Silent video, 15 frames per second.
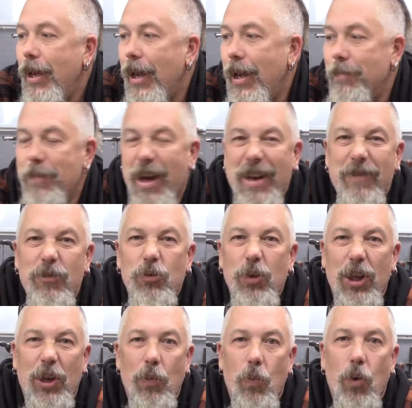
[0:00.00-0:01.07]
I'm not even
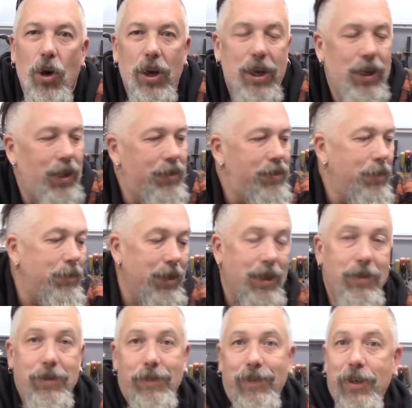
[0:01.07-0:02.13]
really working on something. I
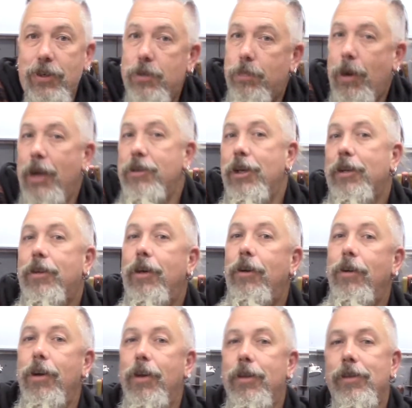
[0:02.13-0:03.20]
just finished a project
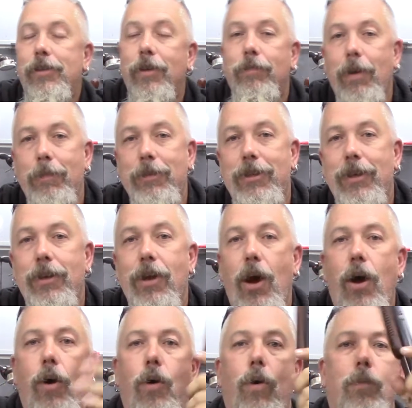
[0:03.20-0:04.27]
though. This is a Remington
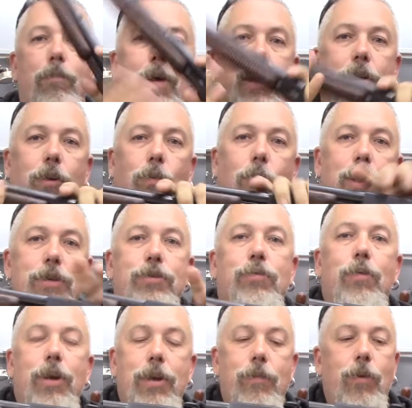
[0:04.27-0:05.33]
Model
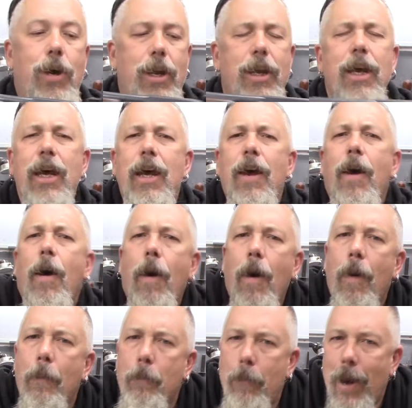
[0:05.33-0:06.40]
121.
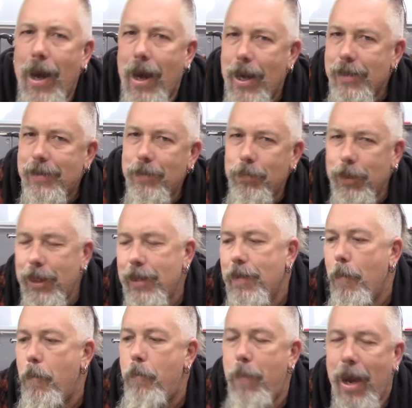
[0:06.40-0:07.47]
Possibly the
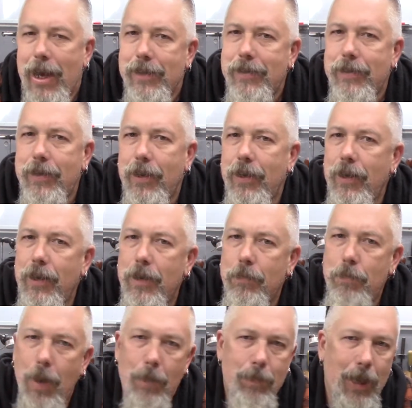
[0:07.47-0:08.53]
best
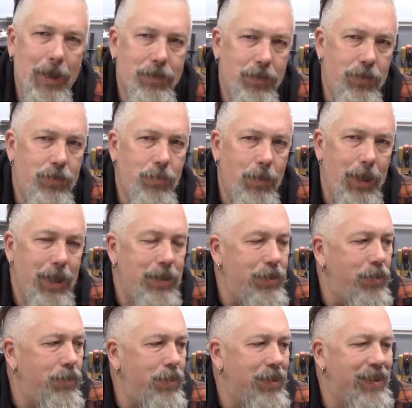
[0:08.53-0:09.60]
pump action
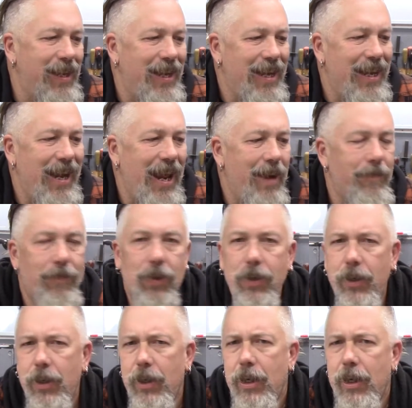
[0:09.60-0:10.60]
22 design ever.